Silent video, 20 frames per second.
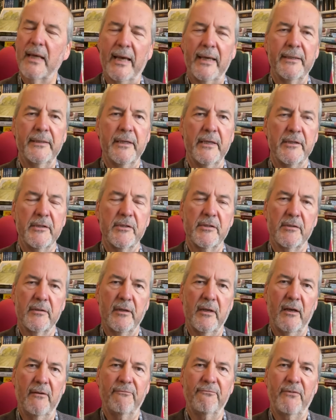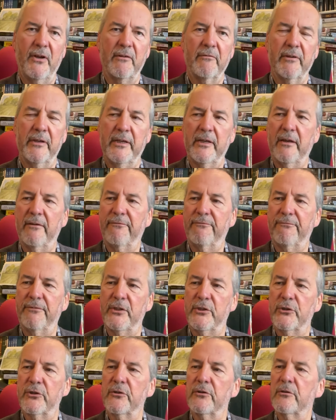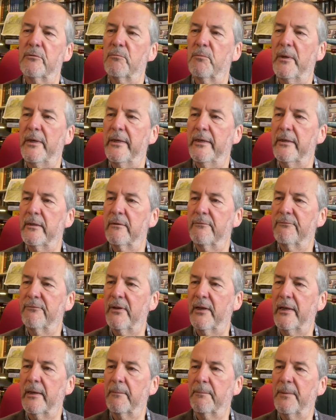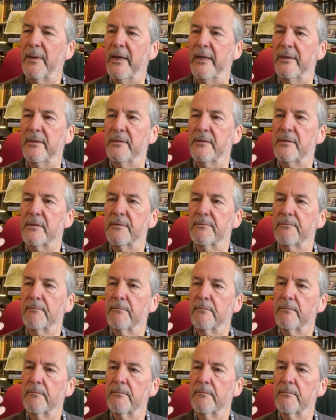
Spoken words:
And it's a very efficient way of filling pens.